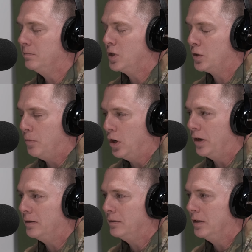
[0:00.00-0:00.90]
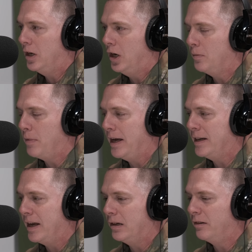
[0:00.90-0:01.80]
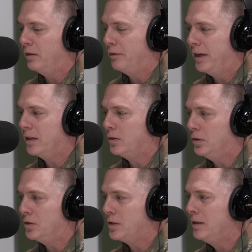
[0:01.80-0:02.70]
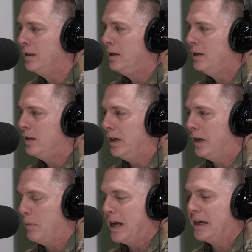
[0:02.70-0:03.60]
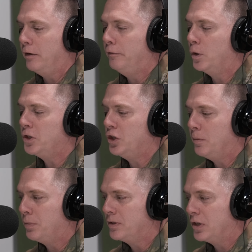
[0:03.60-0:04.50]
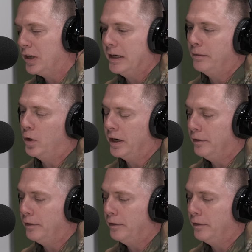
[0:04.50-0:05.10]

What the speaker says: smart unmanned aerial vehicles, making a 4-ship. So you could have one